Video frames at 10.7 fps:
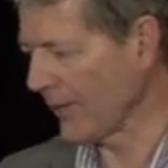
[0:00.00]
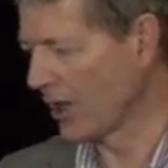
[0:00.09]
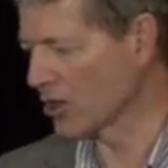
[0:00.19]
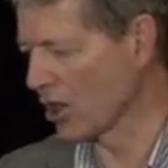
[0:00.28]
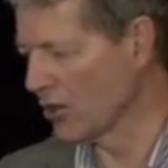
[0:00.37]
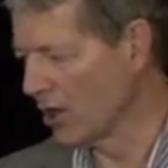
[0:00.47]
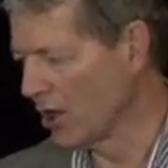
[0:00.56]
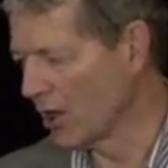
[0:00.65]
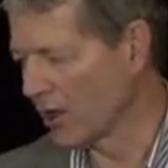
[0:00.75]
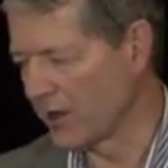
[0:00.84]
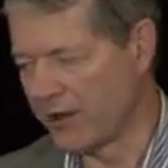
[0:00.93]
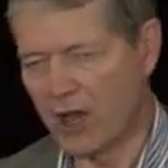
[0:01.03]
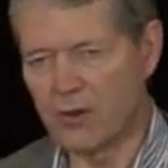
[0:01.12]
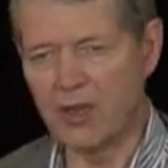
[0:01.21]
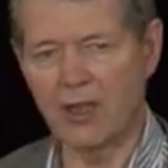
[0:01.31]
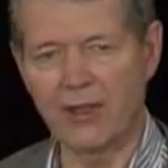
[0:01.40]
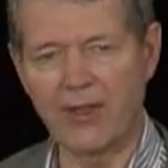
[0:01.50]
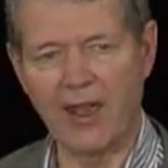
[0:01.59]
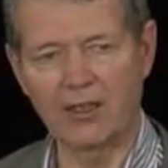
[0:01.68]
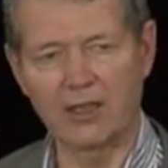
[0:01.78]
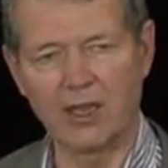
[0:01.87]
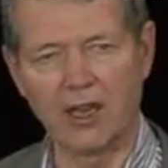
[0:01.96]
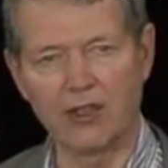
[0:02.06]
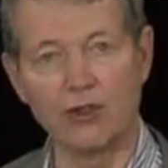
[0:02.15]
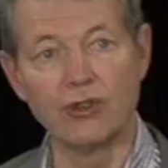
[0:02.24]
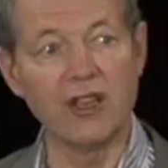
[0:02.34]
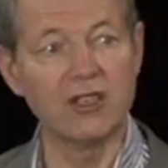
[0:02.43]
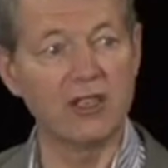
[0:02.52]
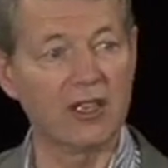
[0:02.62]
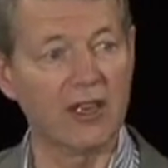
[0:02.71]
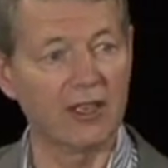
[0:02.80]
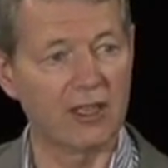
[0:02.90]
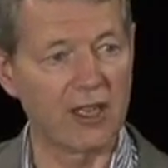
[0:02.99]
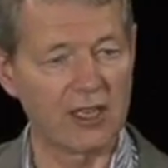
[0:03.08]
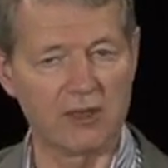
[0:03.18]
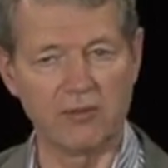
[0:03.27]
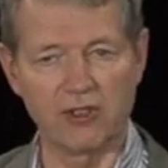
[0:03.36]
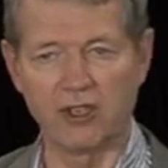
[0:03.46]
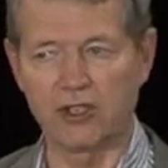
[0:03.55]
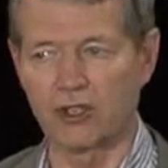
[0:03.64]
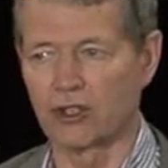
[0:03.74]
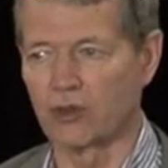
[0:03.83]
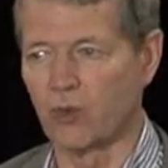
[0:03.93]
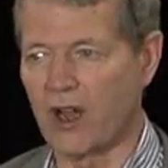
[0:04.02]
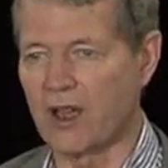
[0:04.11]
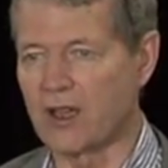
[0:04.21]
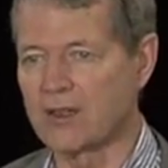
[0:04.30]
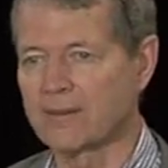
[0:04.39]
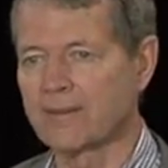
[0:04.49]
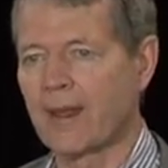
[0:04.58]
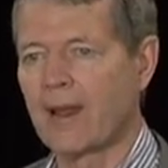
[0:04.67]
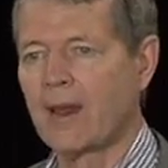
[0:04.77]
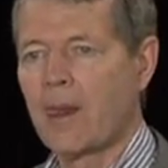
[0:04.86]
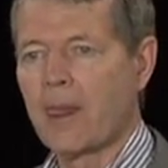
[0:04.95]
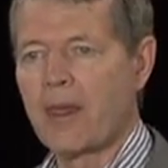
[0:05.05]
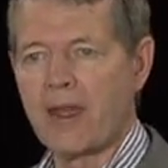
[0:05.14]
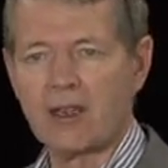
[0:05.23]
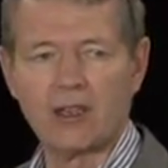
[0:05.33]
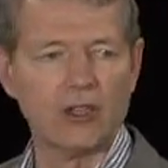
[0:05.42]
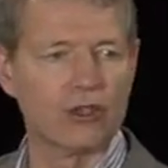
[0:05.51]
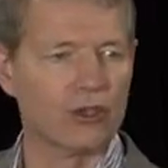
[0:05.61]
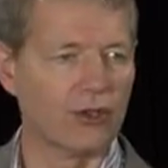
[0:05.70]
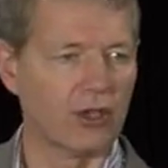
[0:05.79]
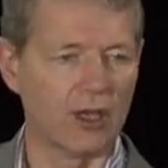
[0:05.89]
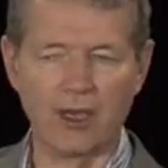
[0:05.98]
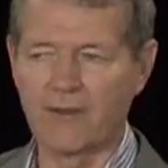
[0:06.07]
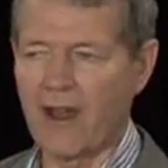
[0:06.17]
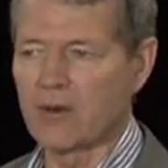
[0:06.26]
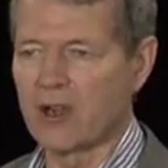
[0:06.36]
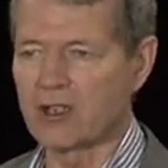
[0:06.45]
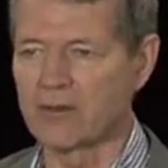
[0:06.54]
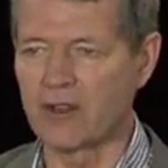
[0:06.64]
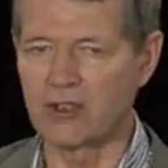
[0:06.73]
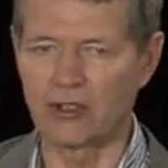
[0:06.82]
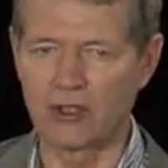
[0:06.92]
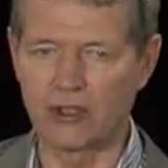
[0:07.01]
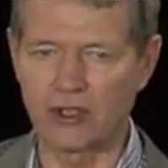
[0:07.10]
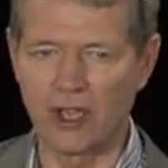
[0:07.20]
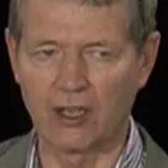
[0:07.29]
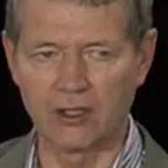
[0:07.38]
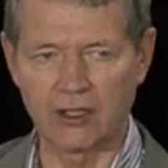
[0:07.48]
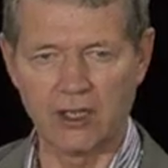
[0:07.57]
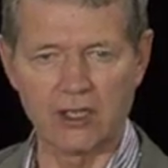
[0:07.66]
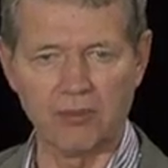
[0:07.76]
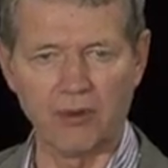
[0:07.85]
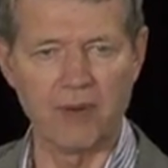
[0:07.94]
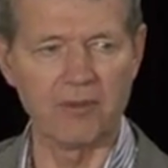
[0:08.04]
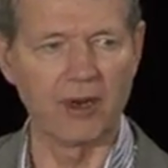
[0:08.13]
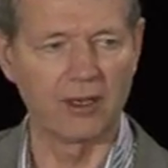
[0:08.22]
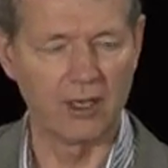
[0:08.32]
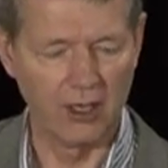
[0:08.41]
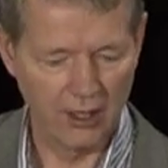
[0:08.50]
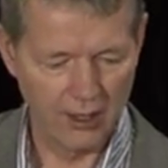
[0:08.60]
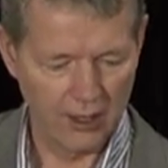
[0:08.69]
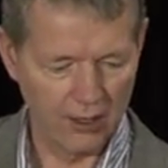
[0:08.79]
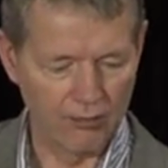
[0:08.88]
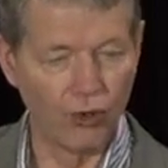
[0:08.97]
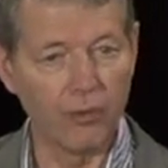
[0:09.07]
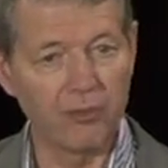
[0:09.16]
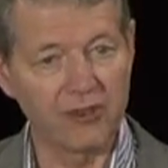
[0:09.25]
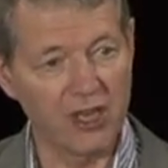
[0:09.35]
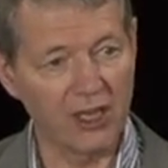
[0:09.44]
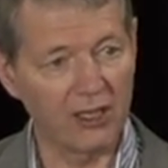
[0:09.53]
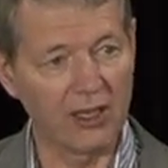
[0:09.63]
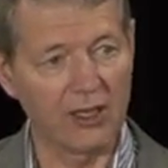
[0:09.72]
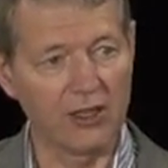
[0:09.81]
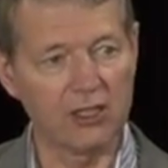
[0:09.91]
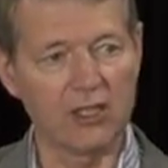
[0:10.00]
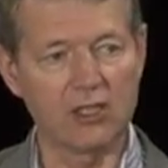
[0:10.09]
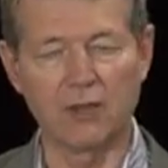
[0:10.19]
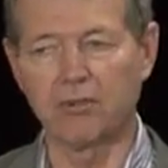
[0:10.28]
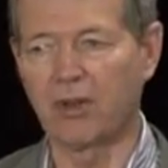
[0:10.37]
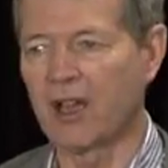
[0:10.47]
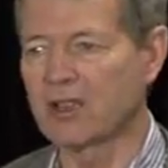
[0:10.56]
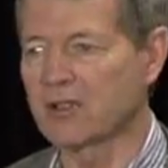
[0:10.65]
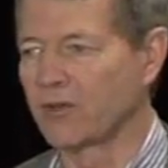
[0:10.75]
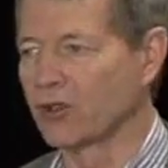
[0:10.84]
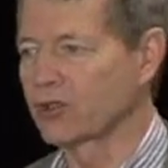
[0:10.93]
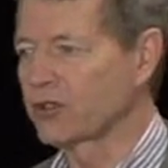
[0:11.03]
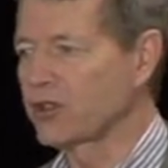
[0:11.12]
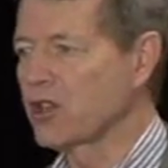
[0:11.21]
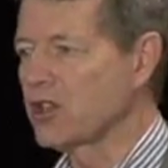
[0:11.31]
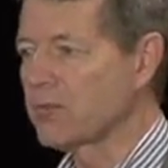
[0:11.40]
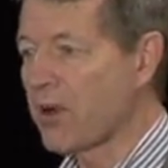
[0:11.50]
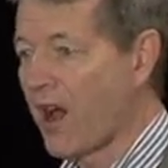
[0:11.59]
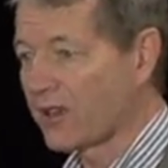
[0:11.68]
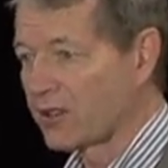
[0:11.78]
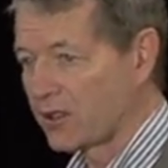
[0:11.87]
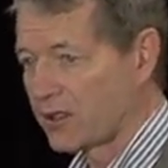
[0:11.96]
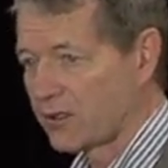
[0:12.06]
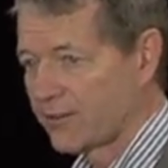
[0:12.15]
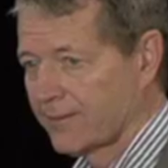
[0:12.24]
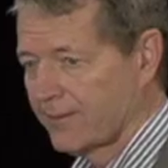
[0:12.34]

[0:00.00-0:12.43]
So knowing that you need to connect to customers in a certain way, then doing an evaluation of each of these channels is appropriate. More particularly, this is the place for strategic partners.